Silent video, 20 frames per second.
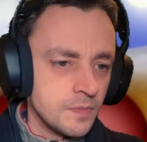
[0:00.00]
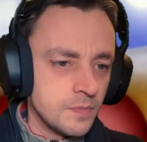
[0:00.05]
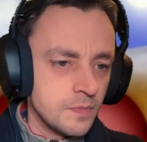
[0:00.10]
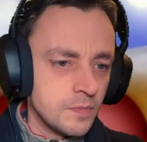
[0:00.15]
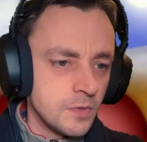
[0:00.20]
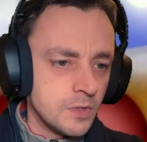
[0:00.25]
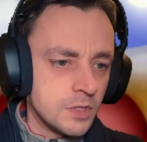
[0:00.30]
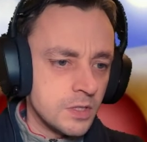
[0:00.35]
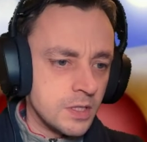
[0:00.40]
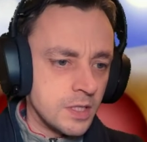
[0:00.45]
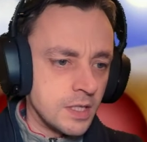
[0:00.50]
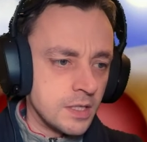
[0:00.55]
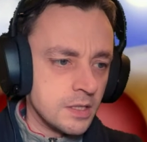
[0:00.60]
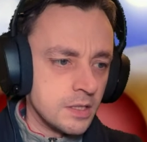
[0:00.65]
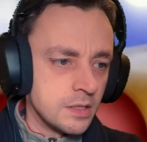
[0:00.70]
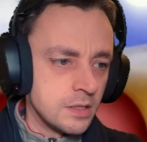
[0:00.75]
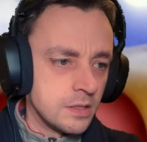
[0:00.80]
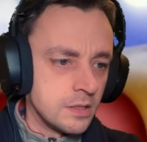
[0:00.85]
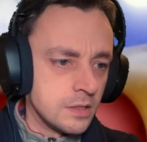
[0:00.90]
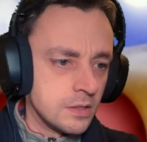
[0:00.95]
What's that?
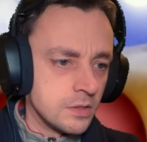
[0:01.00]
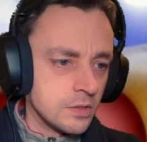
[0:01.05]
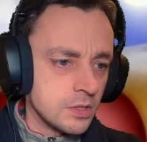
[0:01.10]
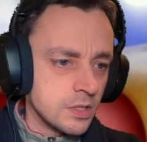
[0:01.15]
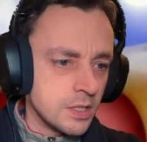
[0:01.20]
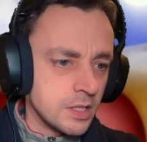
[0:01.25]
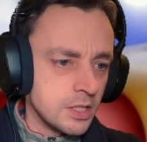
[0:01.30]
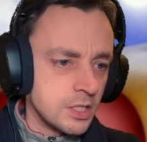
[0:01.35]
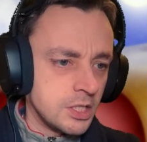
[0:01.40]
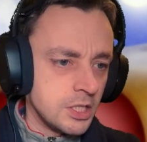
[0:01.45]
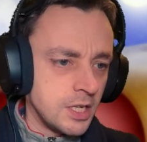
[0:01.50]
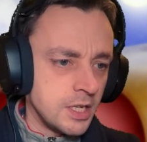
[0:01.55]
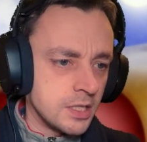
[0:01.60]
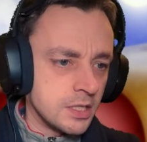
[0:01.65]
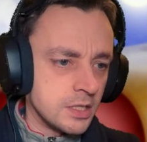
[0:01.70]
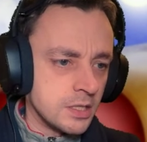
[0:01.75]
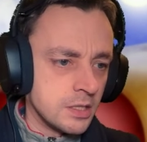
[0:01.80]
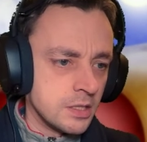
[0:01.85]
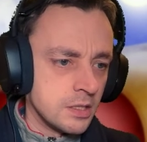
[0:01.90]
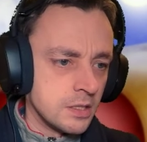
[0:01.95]
Looks like a
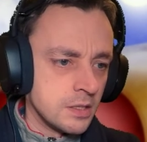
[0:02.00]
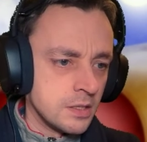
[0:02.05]
chest.